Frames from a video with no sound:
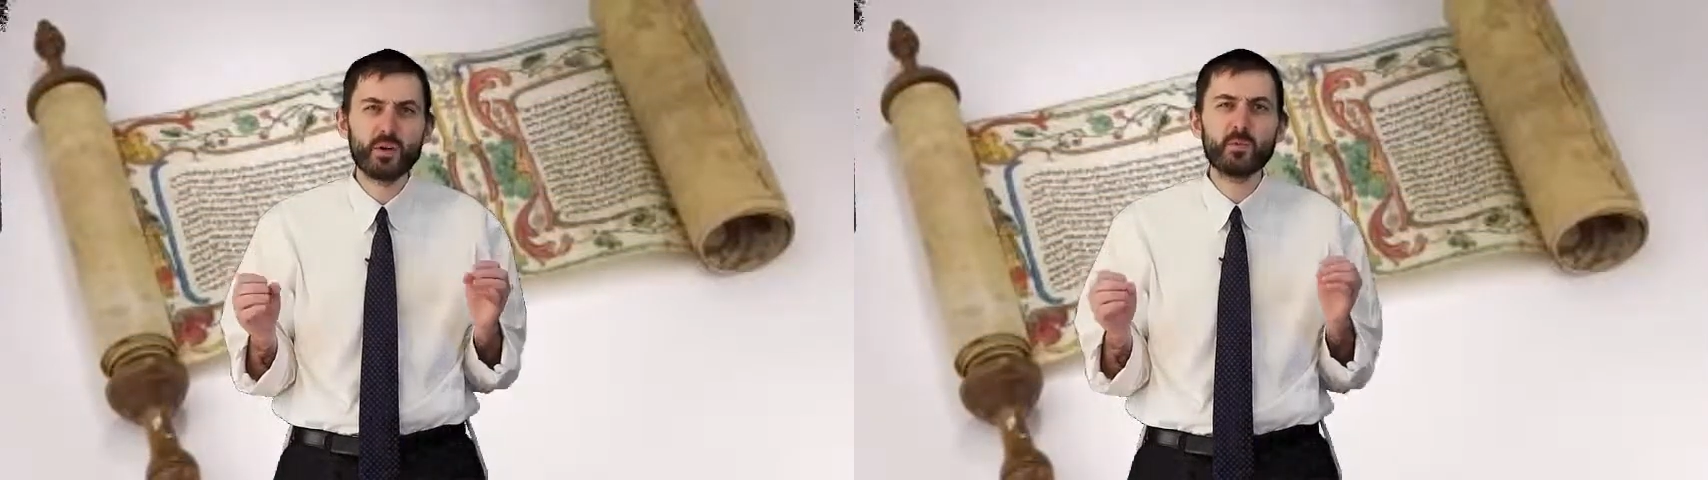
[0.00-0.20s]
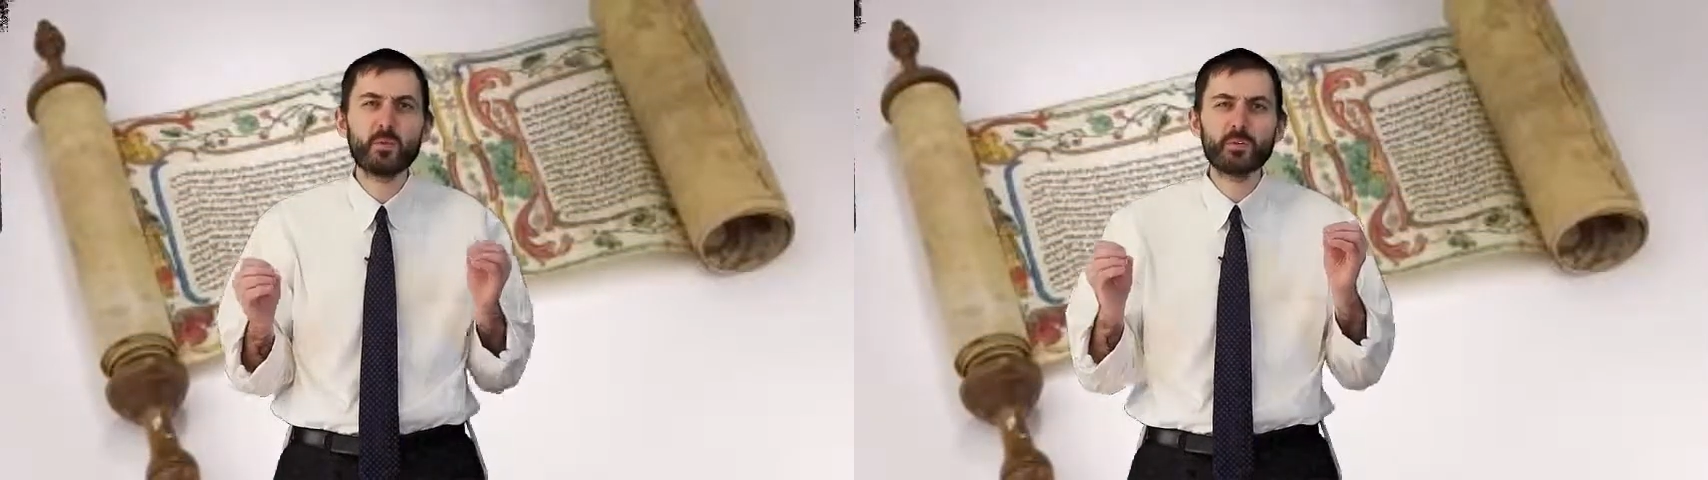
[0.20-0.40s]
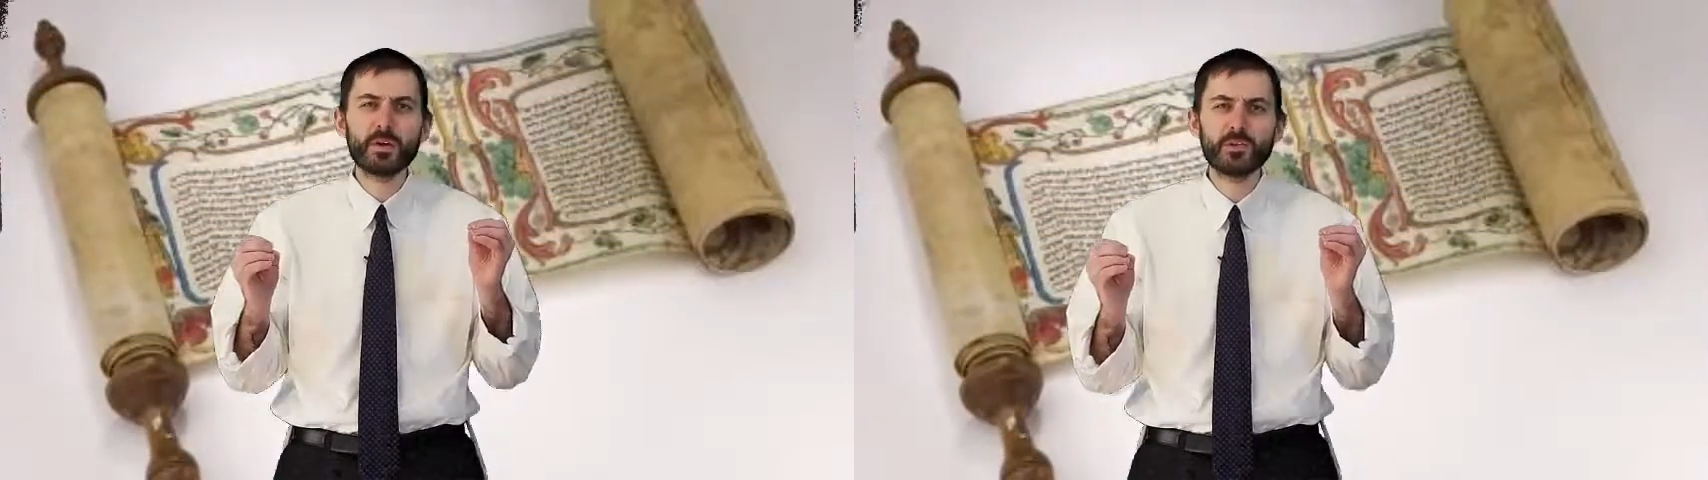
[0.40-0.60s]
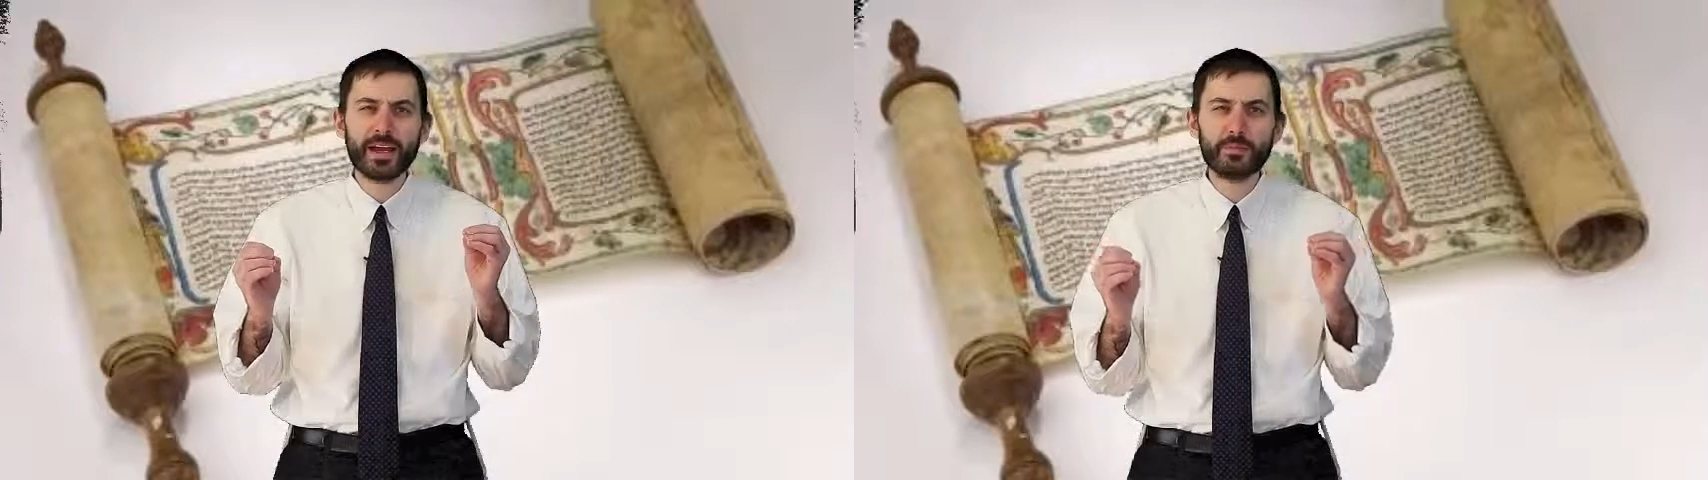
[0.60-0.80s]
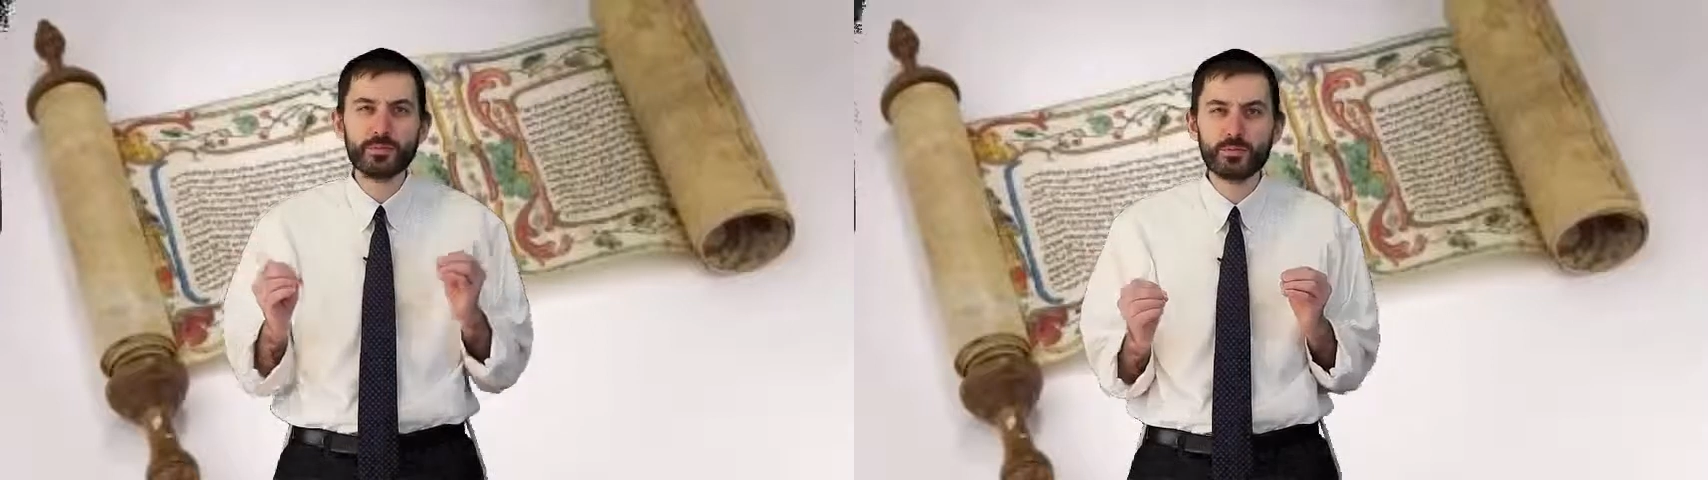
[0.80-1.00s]
what we are
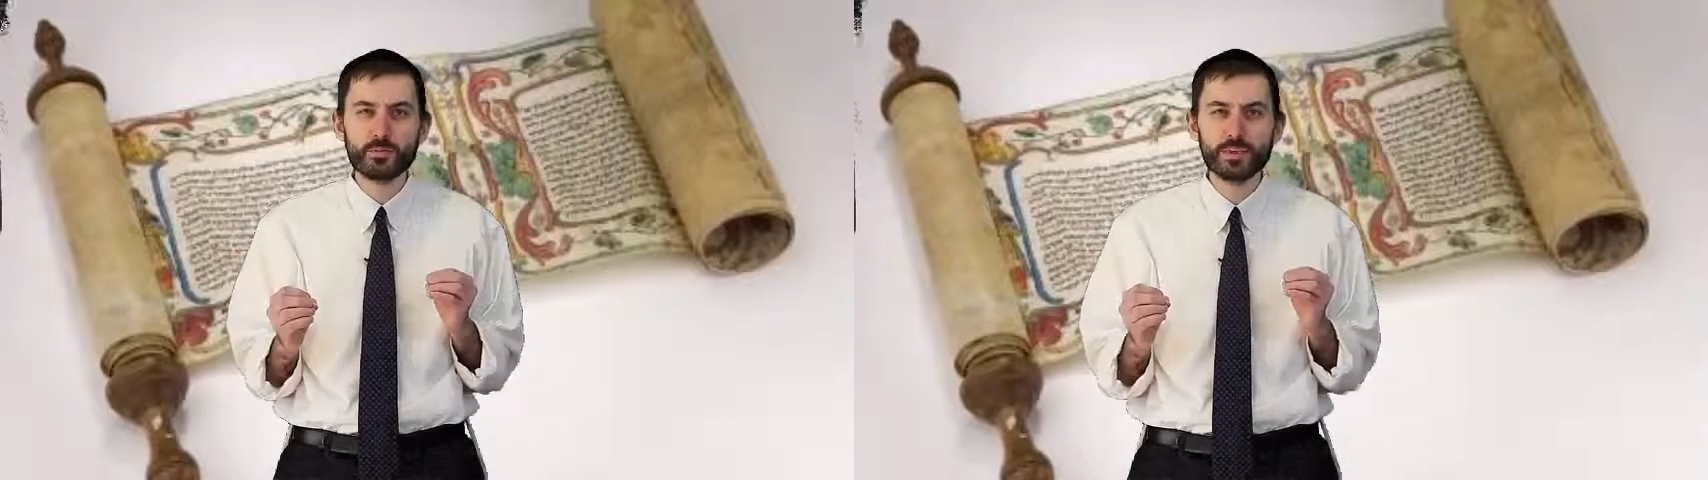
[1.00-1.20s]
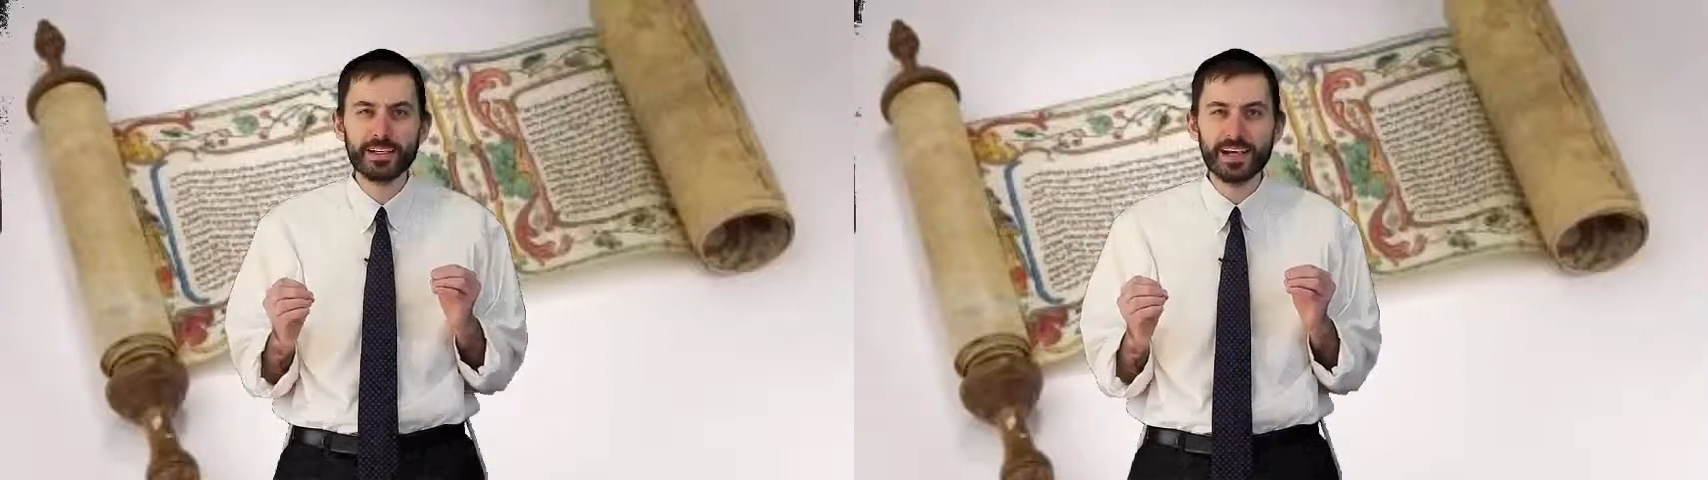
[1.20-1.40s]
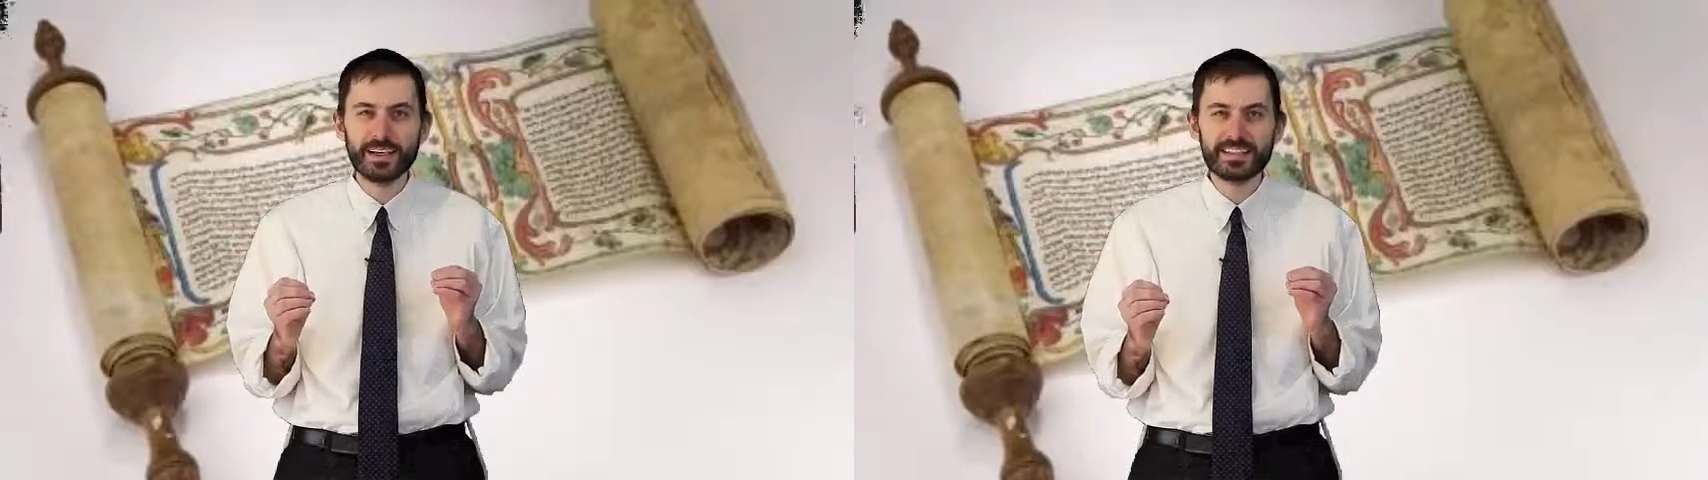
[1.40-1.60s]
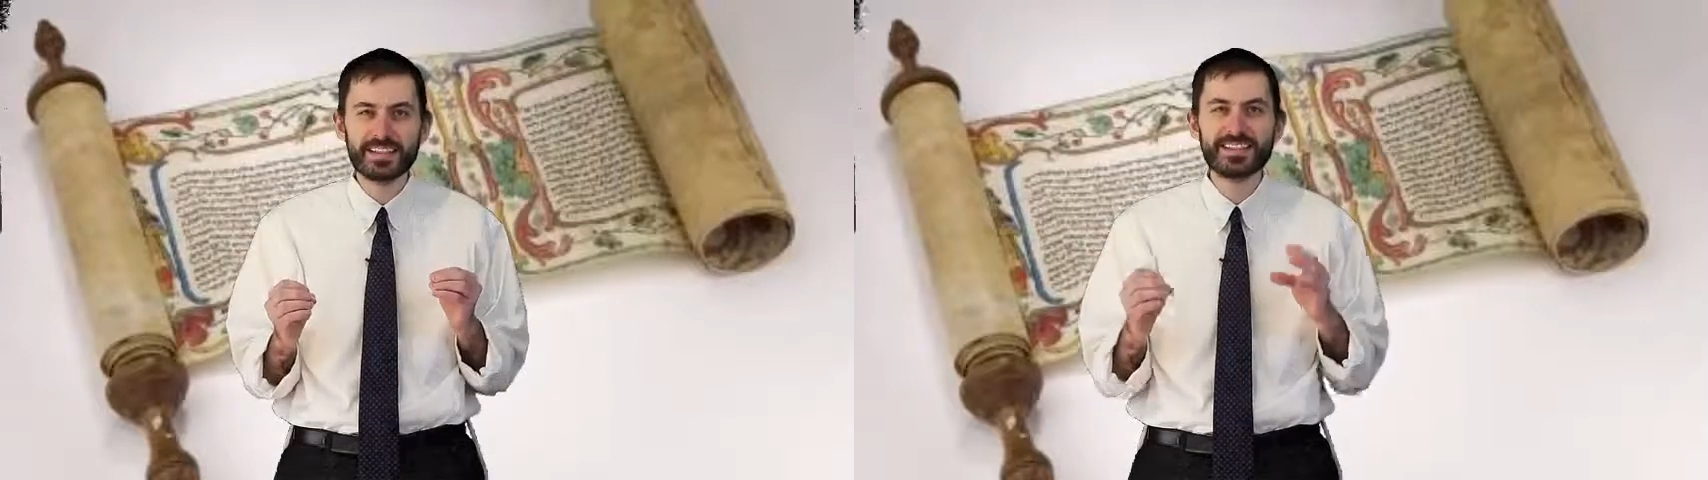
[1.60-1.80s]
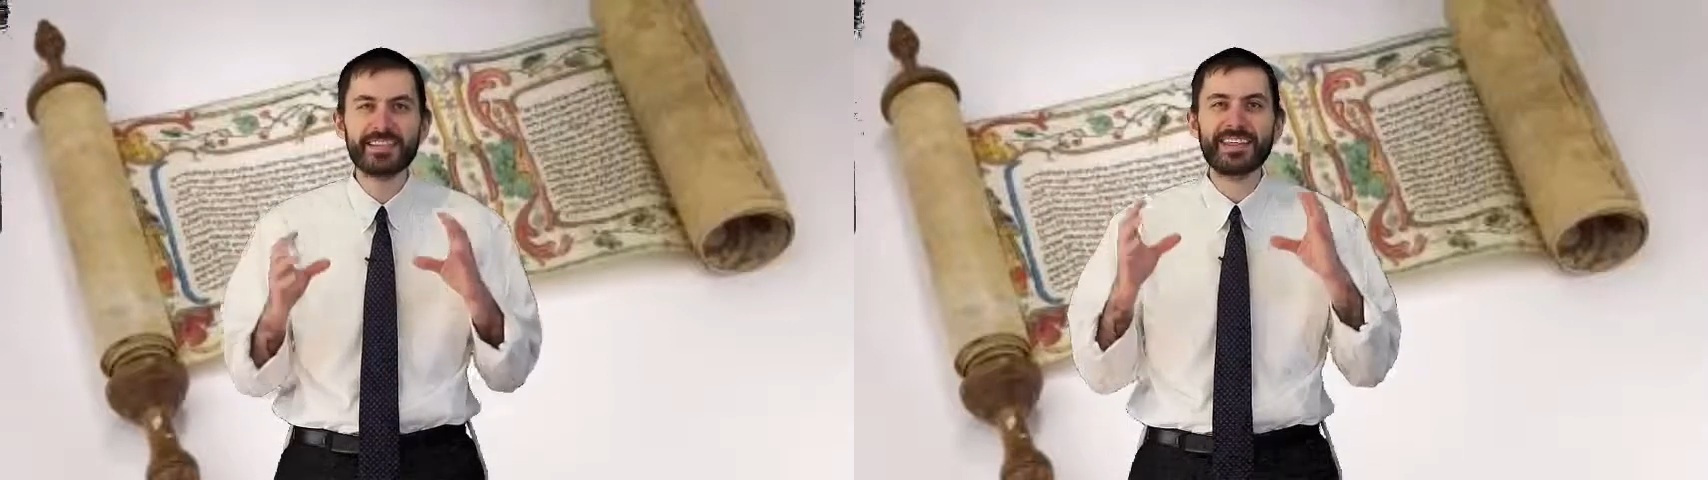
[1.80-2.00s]
able to realize
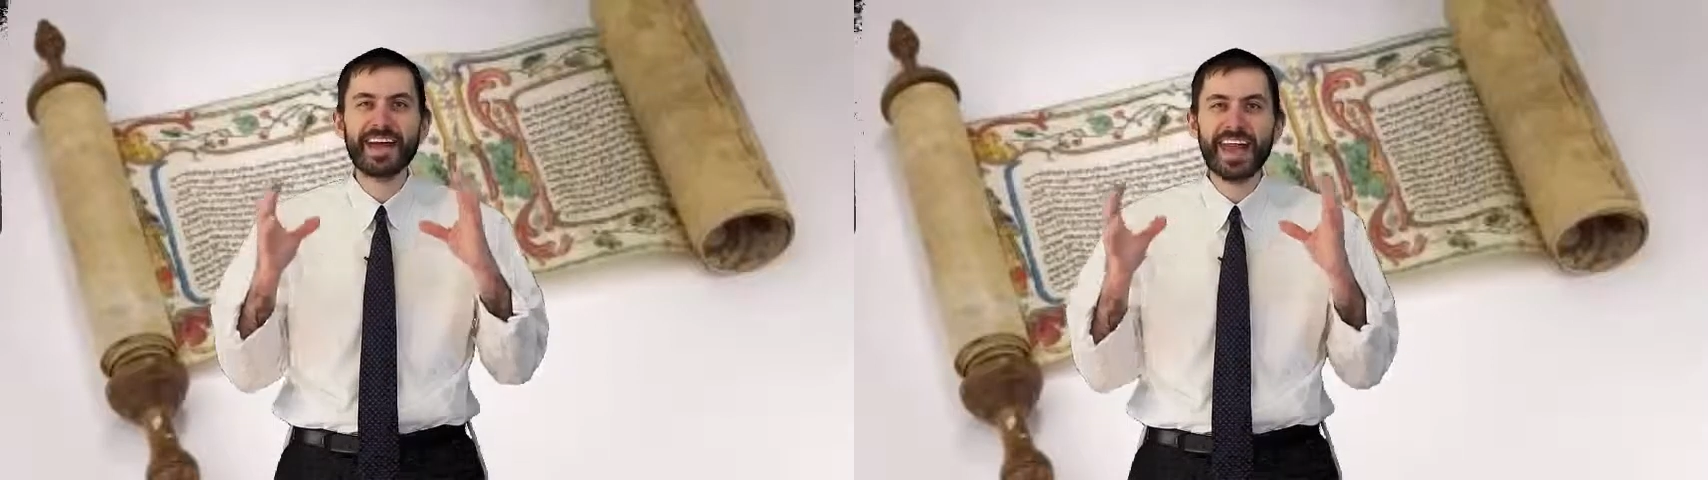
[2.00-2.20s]
is that the